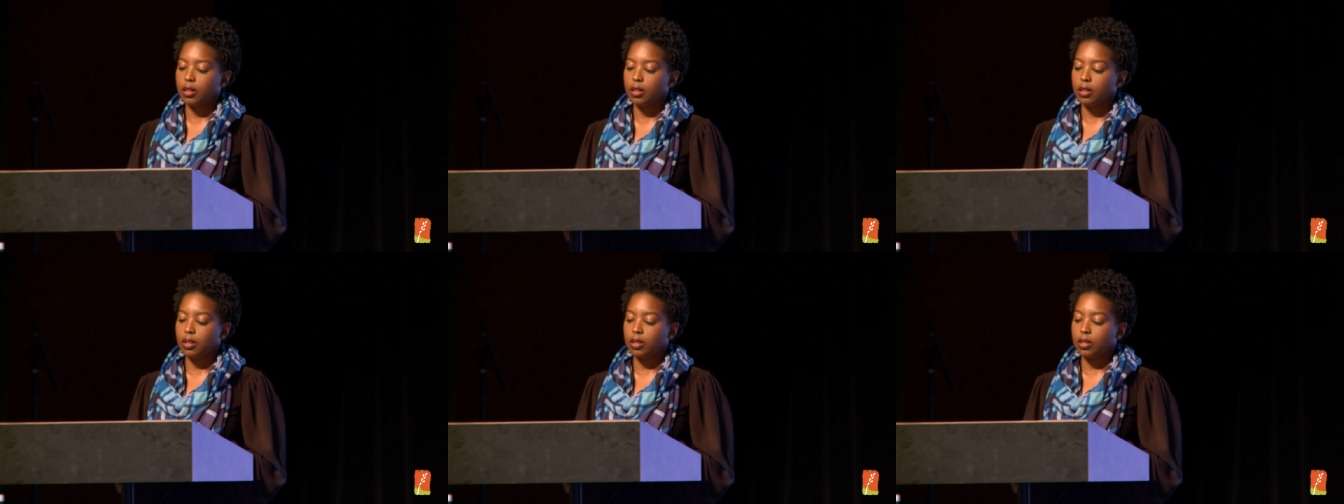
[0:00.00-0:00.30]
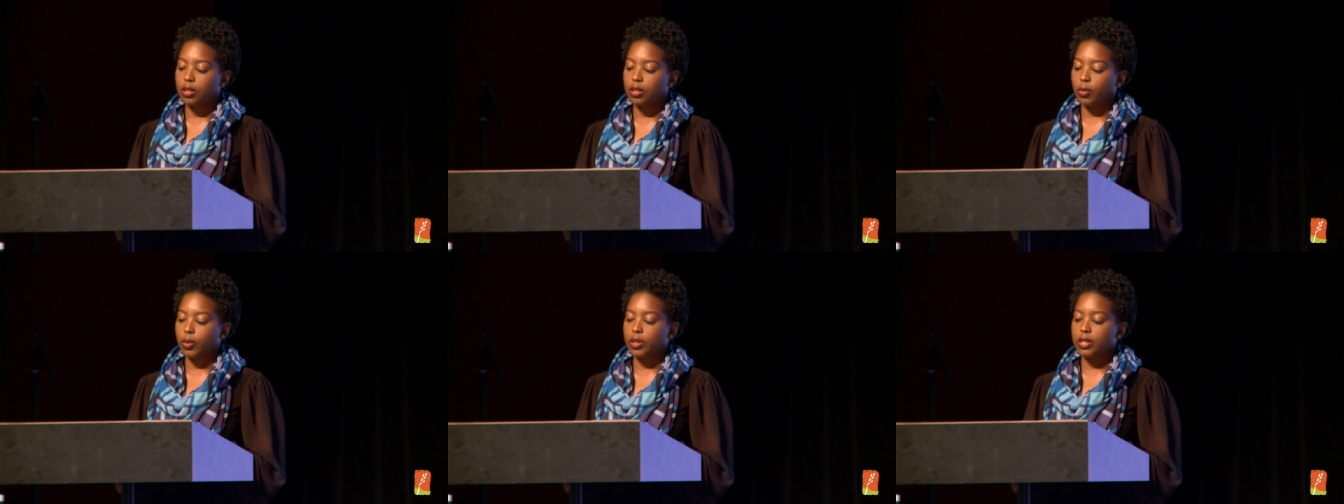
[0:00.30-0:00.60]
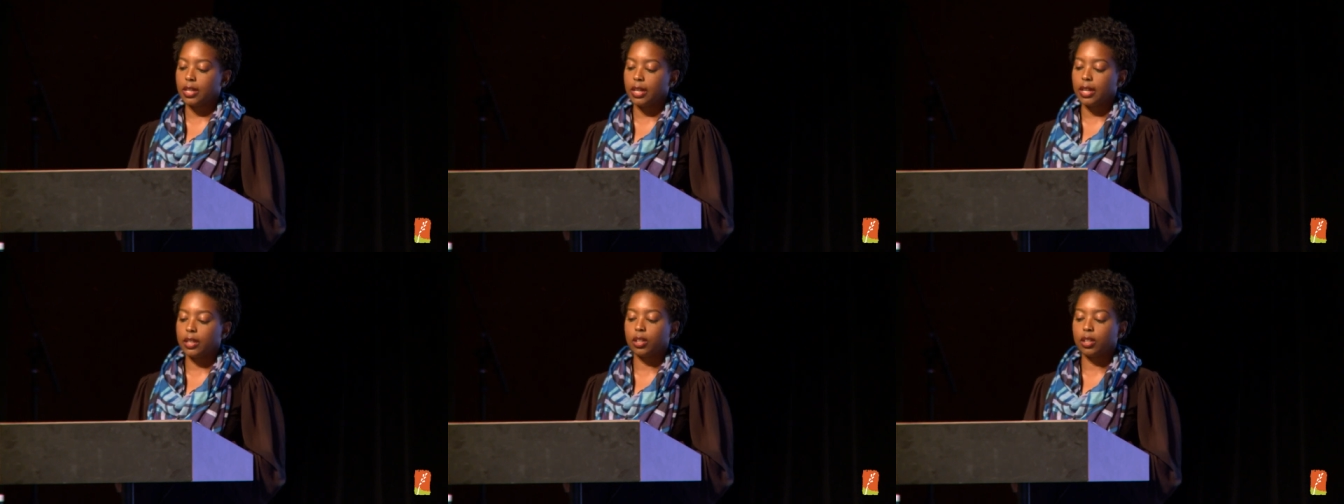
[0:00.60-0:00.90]
So, what
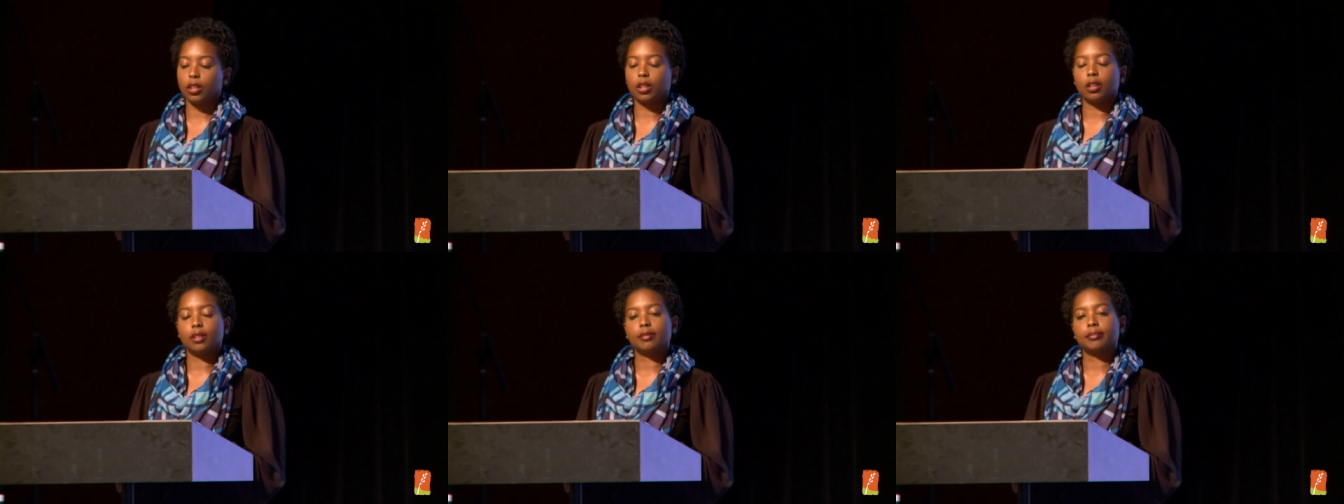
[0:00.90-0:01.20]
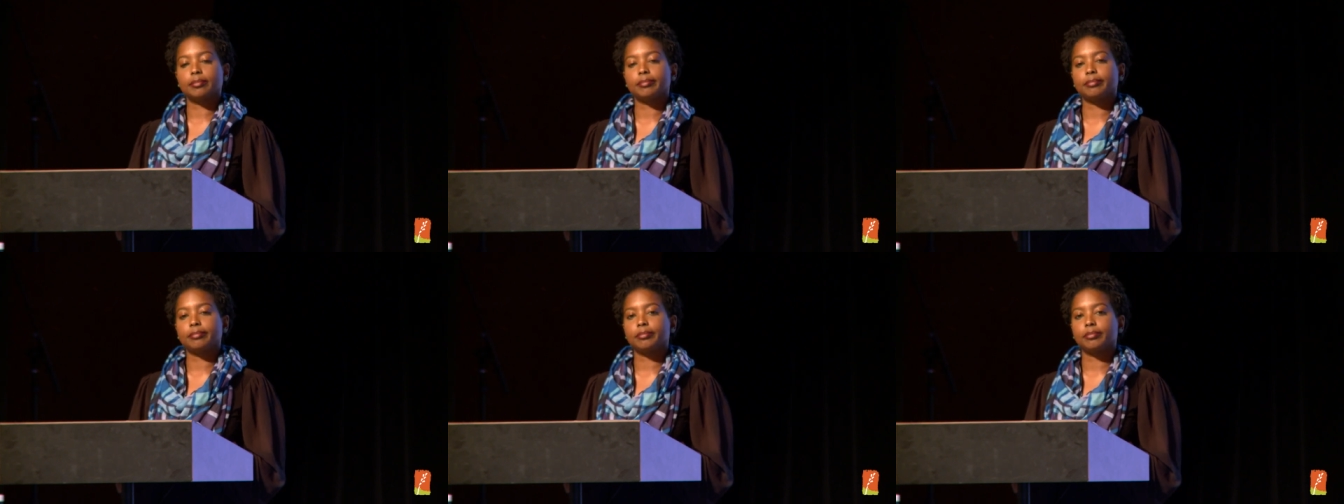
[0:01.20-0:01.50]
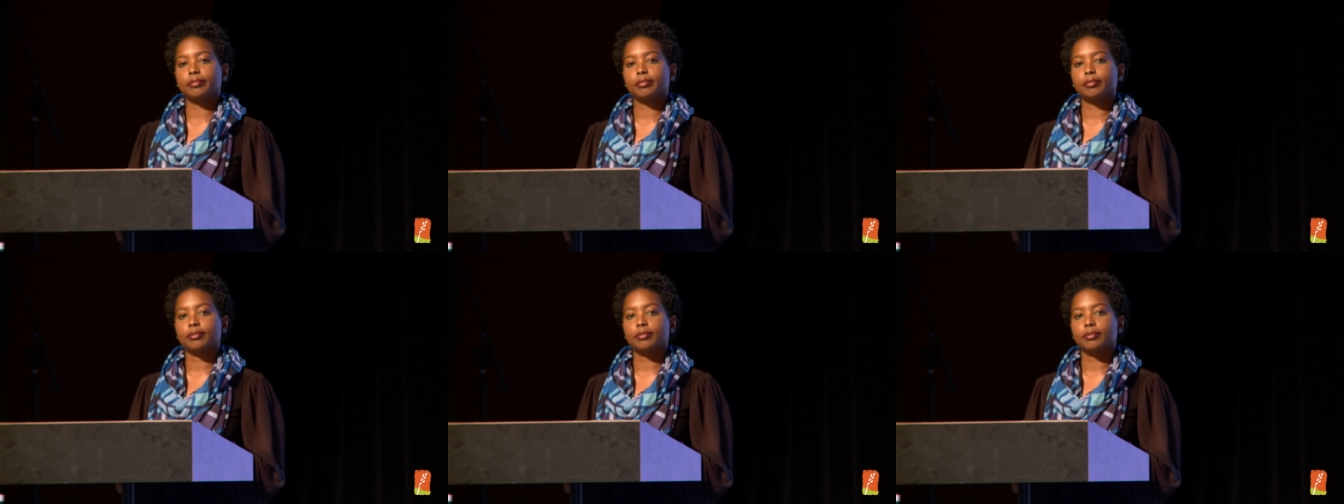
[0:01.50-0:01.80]
did I learn
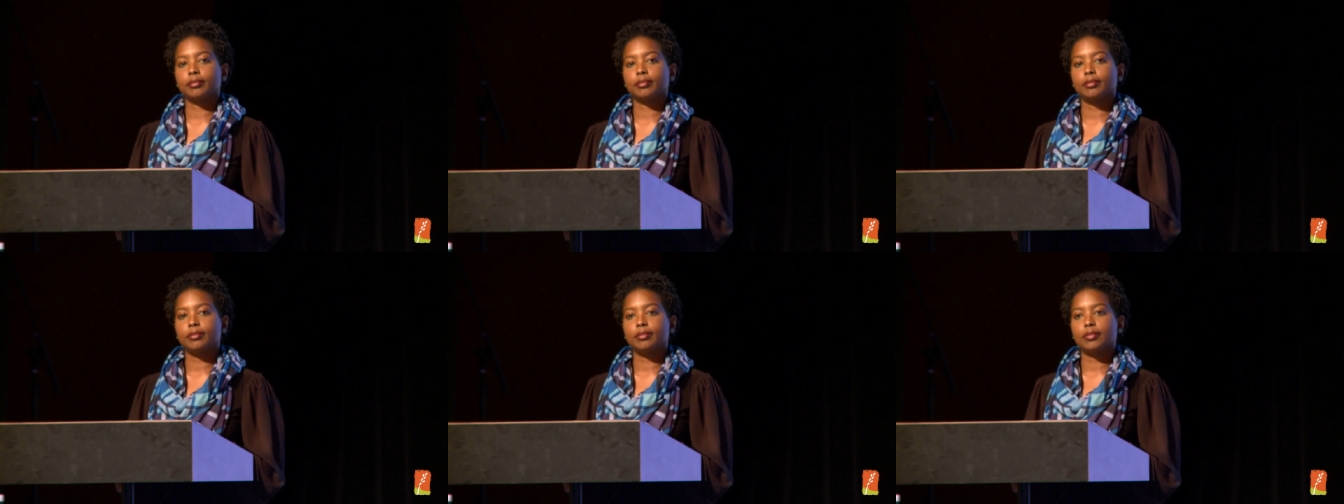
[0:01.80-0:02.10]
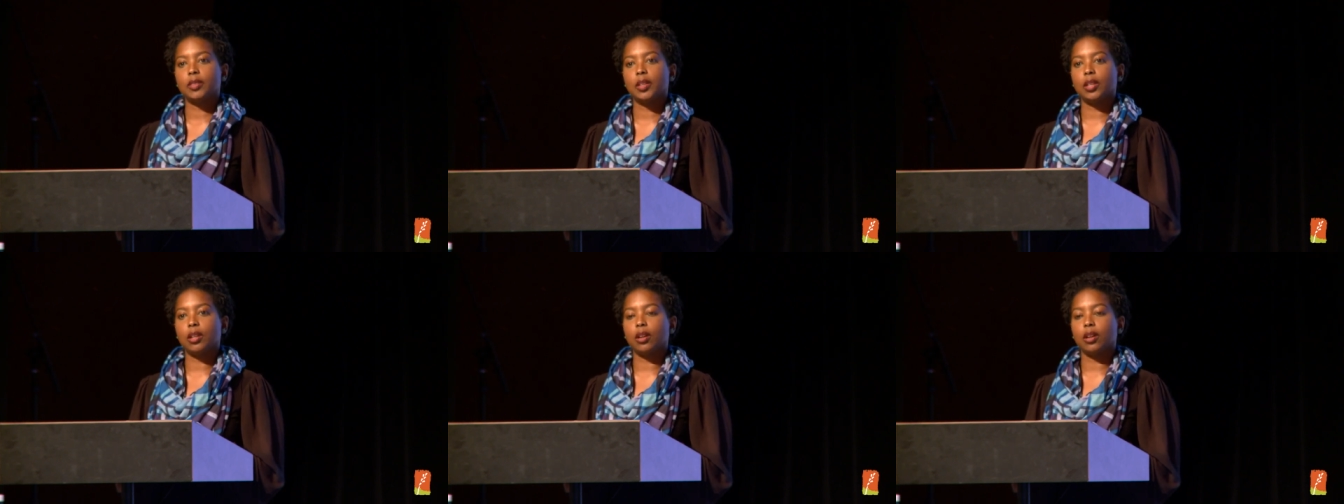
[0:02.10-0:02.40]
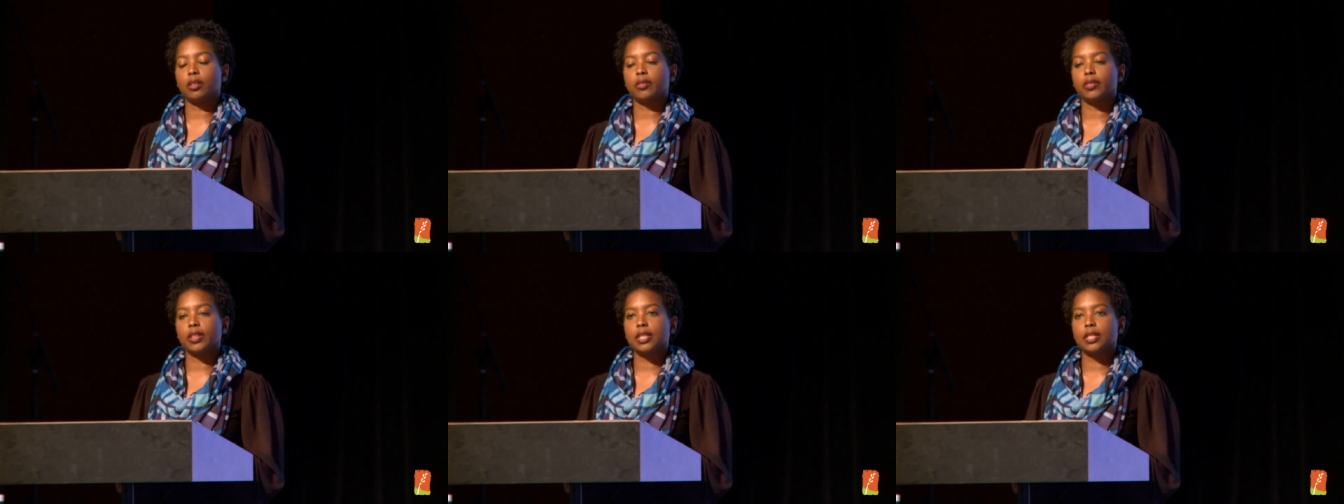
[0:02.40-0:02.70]
in all
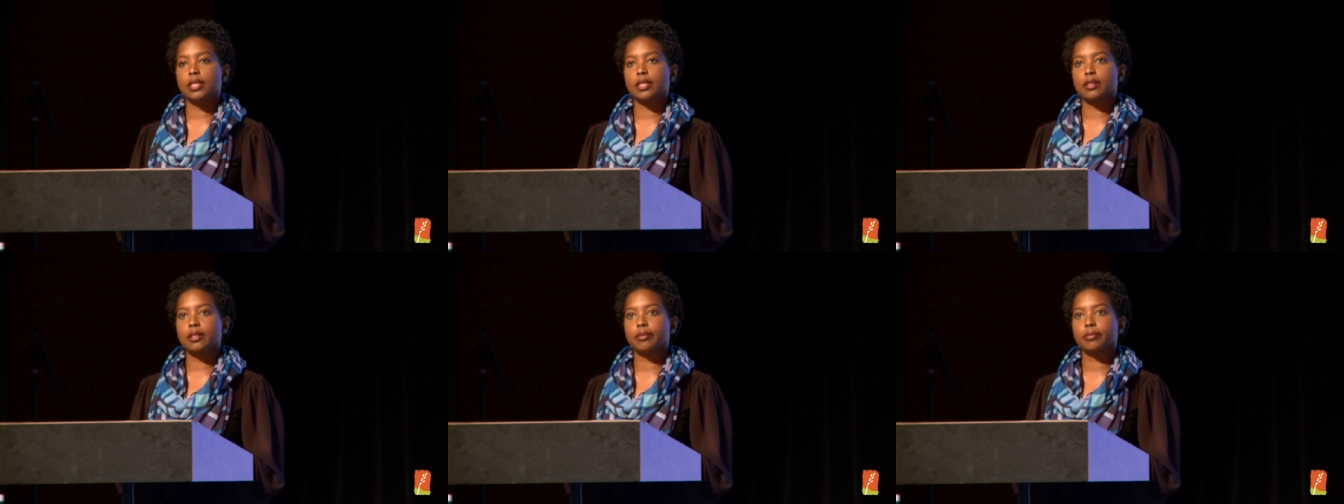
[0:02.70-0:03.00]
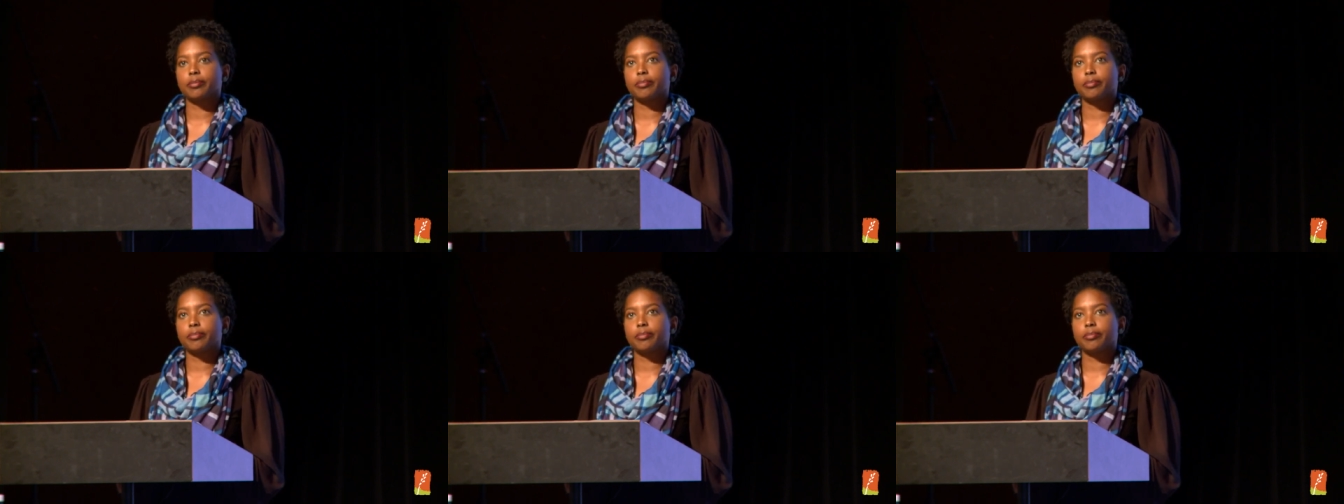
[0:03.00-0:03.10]
of this?